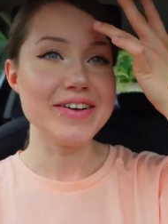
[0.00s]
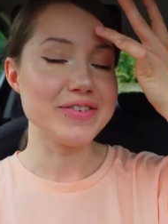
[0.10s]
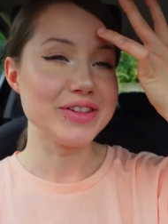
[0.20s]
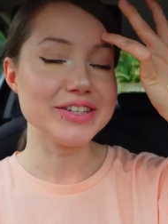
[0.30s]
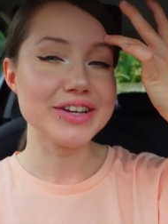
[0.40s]
I've
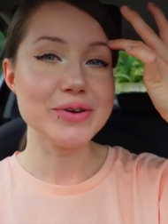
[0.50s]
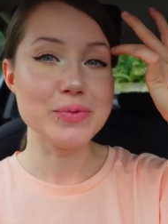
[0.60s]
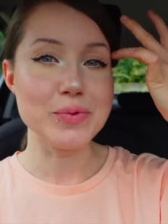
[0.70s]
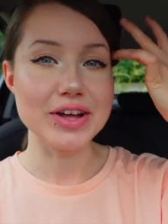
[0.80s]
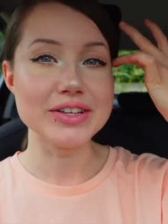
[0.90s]
only done it
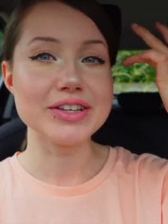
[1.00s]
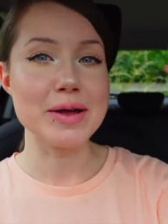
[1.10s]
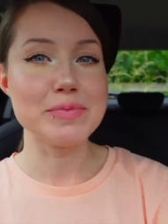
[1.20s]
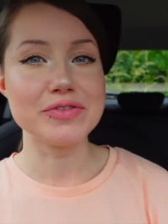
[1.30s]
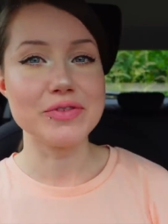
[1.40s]
one
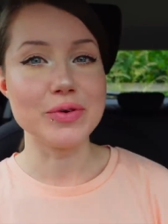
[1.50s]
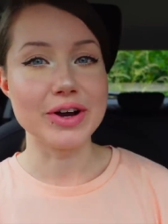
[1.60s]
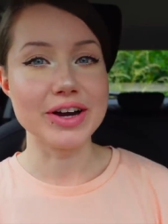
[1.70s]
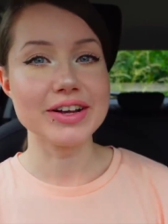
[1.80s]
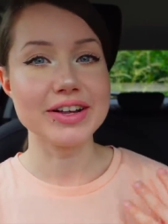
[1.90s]
time
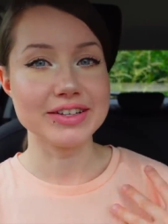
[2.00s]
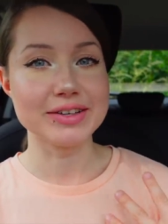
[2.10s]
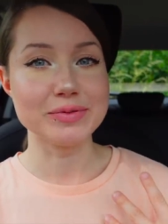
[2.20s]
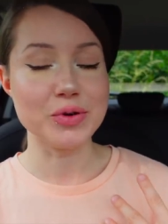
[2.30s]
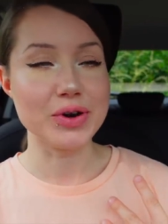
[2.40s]
before because
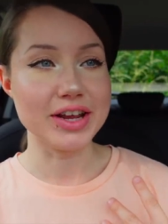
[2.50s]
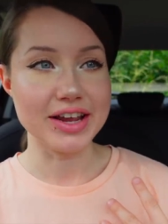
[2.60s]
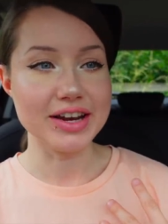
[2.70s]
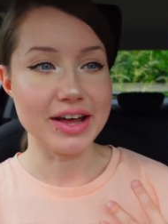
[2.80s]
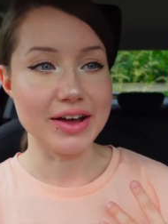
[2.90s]
I'm
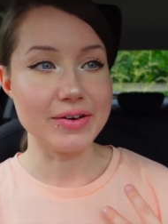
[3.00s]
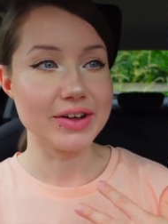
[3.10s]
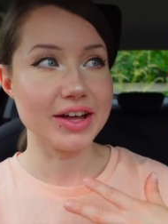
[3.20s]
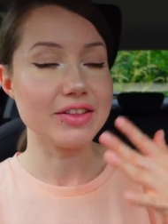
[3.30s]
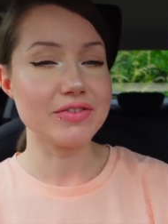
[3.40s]
28 now.
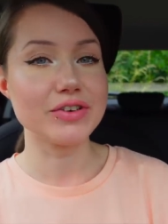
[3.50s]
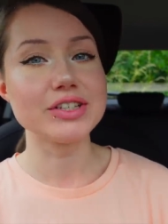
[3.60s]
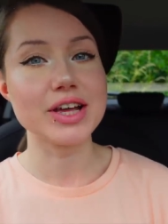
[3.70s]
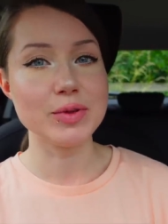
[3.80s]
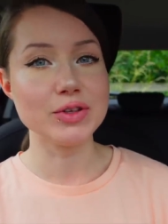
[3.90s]
And the
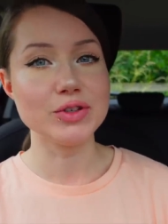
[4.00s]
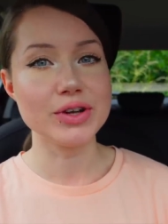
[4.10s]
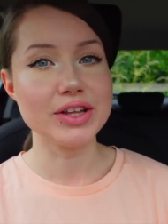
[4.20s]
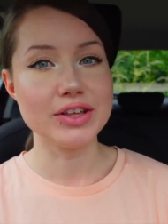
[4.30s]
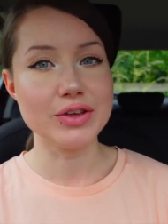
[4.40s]
first time you do
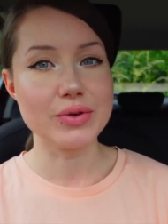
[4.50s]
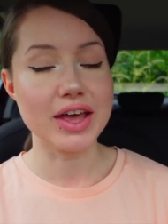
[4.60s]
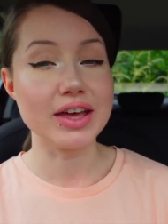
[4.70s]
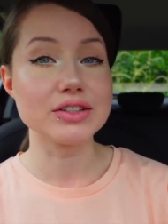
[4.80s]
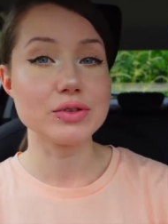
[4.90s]
it in the
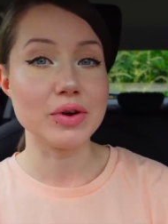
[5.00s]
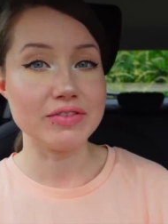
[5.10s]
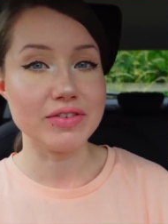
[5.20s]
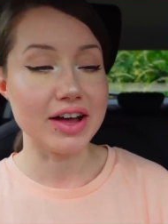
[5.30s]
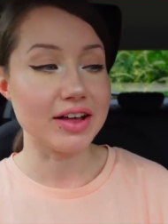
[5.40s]
UK is
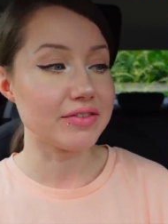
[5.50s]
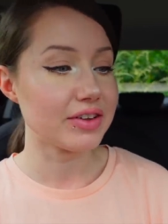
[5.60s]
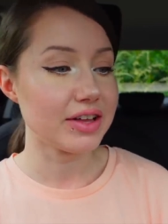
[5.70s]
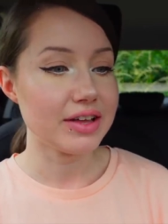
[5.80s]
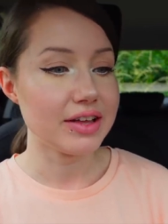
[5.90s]
25.
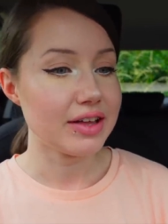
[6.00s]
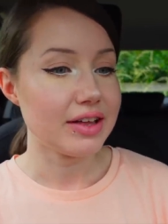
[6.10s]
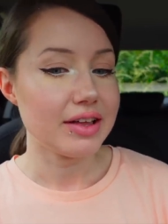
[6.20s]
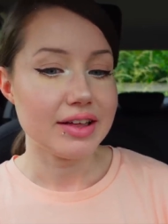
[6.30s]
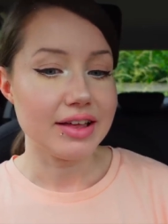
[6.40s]

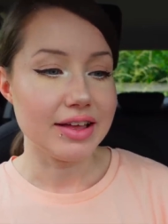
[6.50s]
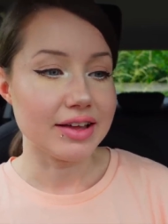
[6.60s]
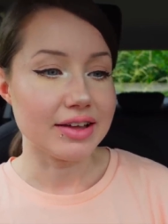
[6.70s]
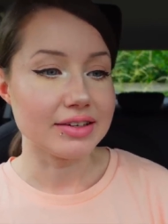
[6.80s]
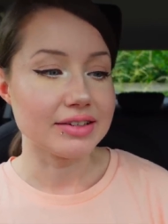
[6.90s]

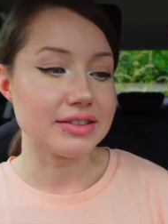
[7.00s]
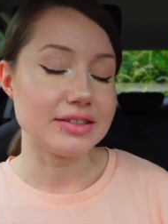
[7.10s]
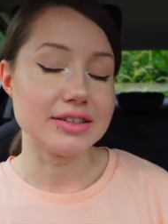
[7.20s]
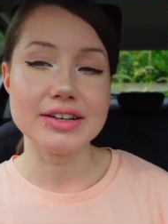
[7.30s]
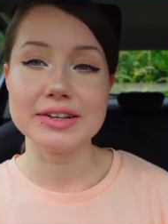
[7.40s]

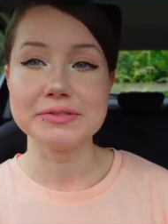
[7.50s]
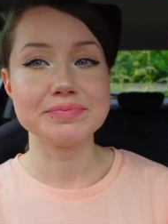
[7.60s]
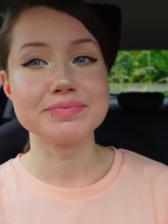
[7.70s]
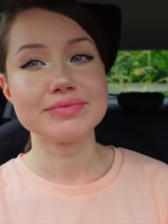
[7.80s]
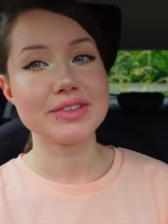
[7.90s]
And
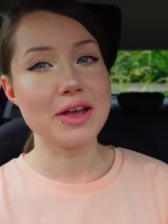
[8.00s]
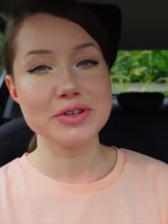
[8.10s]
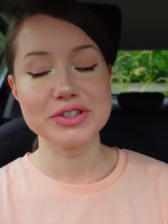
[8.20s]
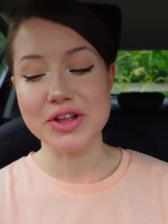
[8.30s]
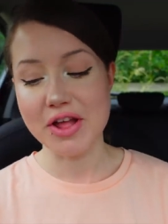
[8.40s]
I'm
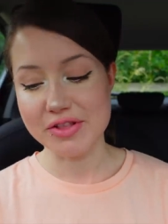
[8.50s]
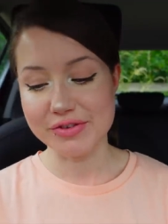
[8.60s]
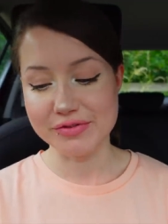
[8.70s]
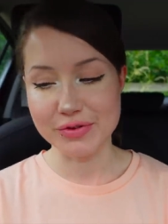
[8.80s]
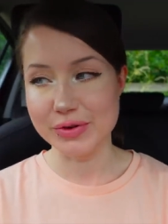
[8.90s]
just not
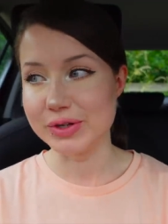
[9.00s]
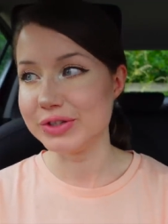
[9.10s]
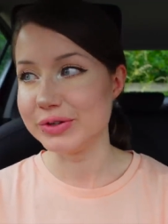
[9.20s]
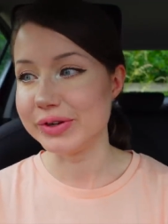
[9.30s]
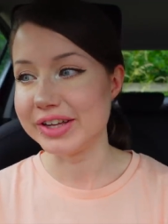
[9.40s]
looking forward
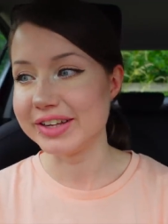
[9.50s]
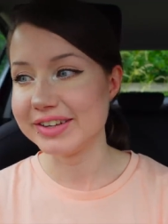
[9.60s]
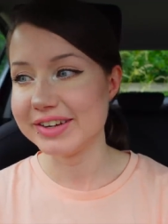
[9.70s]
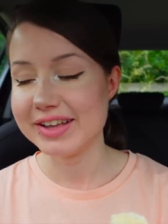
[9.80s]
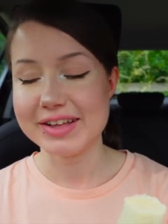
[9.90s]
to it
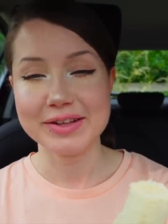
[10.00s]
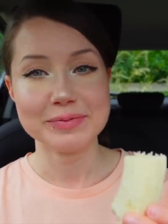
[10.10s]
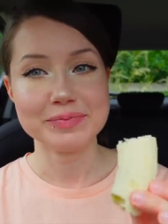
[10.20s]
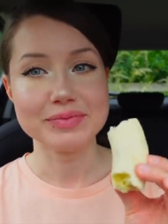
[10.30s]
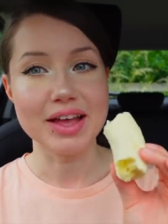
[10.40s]

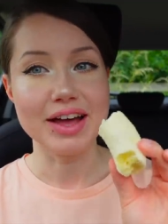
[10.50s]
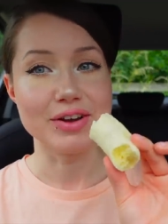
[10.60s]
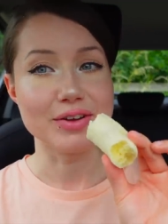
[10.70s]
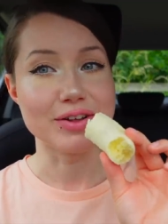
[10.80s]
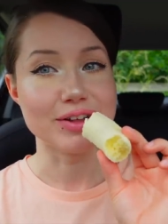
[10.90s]
at
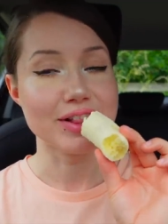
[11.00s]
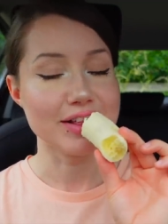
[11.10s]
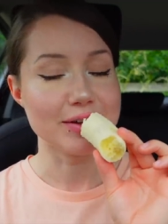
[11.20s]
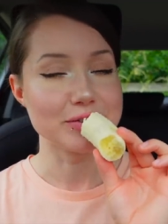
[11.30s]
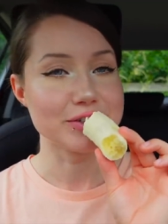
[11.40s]
all.
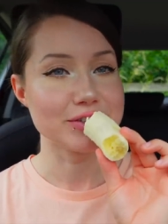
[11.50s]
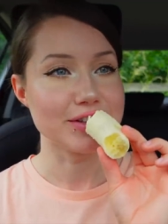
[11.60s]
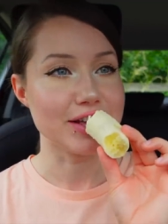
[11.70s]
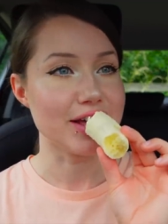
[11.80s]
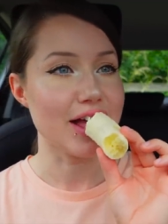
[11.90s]
I'm just
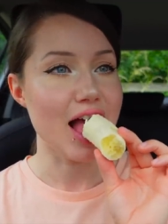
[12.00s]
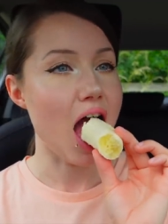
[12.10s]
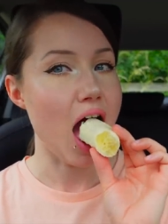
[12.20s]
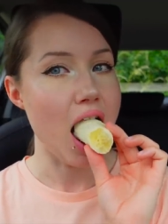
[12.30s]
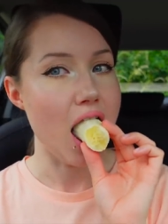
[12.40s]
like,
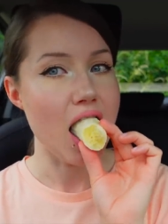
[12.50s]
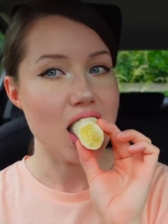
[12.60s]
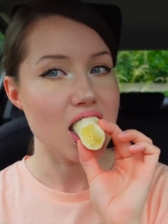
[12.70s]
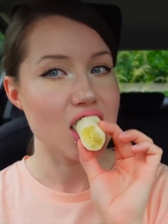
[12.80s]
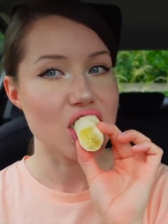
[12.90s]

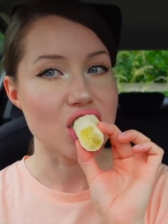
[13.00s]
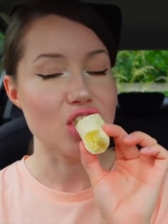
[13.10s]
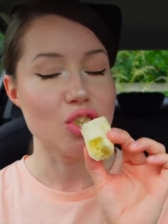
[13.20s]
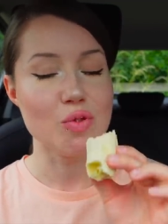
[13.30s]
mm.